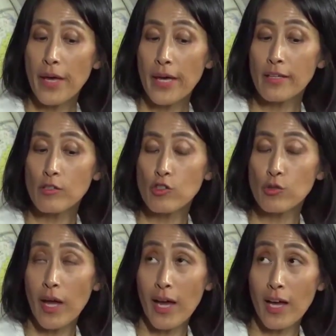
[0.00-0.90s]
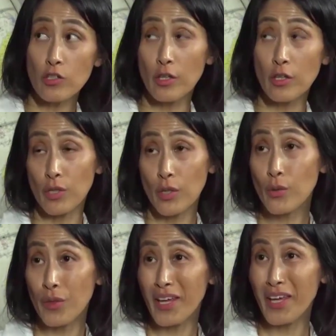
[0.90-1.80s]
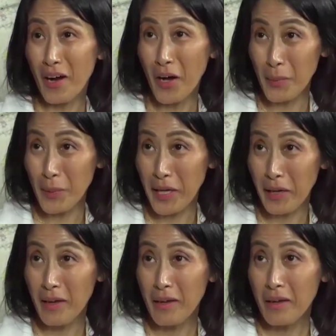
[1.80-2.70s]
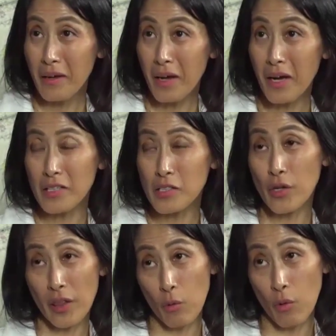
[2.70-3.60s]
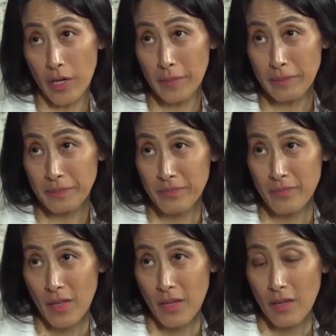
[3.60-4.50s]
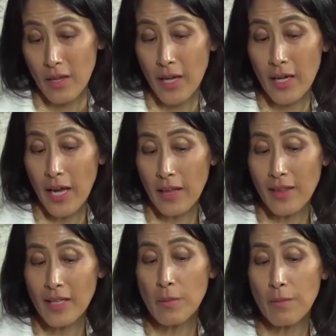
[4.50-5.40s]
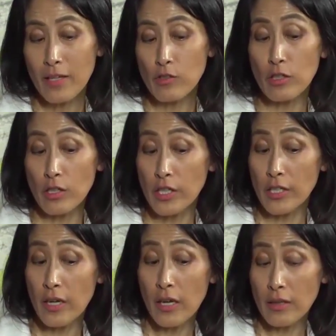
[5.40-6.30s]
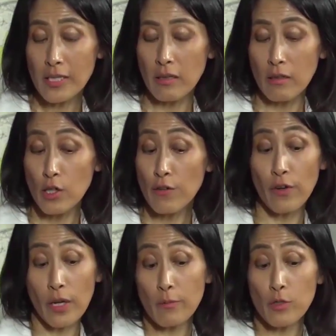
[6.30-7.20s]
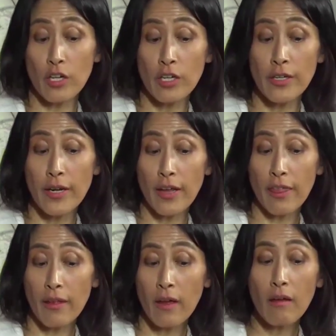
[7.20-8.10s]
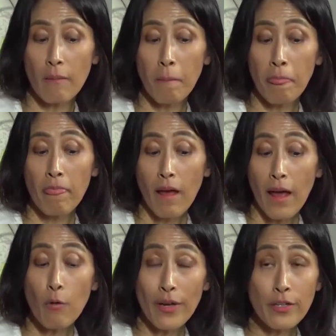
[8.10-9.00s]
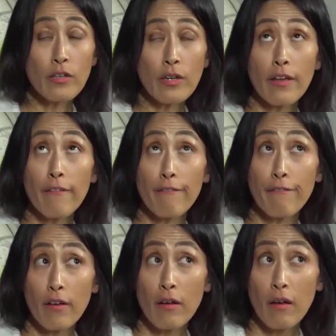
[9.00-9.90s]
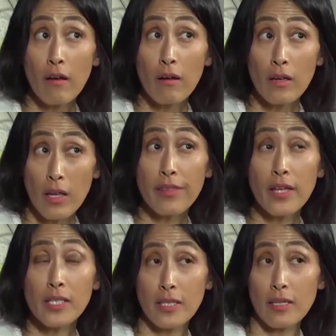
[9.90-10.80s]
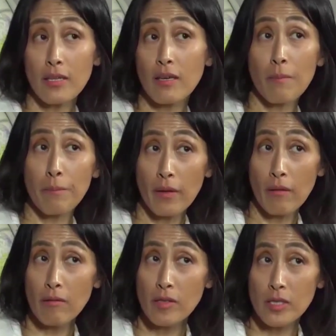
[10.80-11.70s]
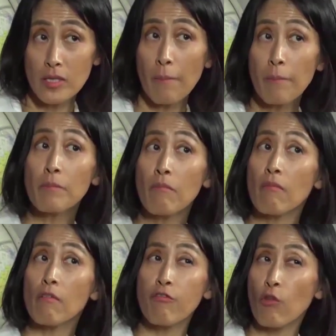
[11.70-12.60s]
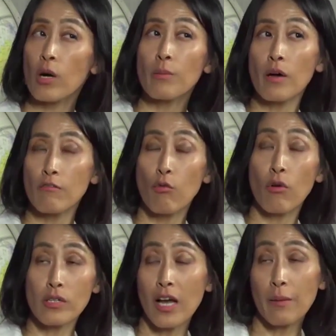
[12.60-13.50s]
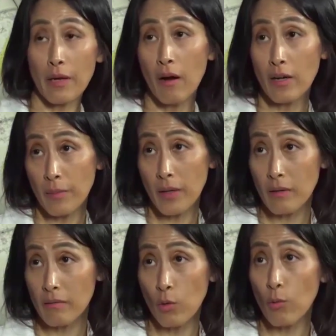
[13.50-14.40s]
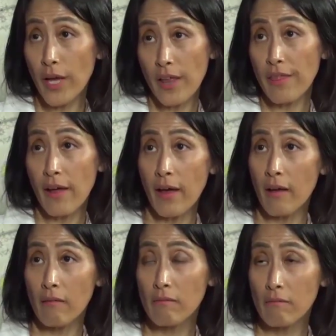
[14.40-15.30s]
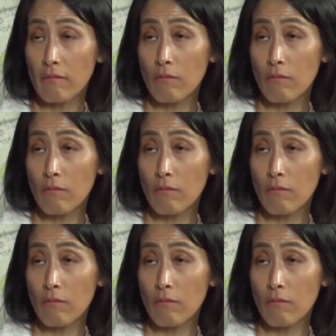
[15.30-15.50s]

managed to actually grow the economy uh, during the war. And I think that's a major learn uh, lesson learned for Kim Jong Un. And I think I wonder if he thinks that he can build some form of wartime economy the way that